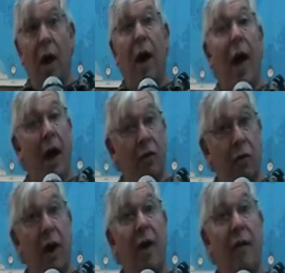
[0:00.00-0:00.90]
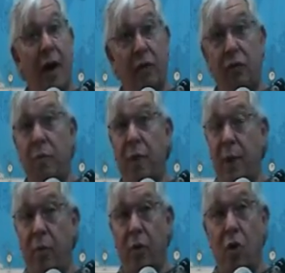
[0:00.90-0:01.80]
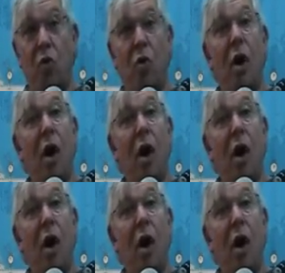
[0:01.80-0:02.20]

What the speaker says: Actually, I've had some people who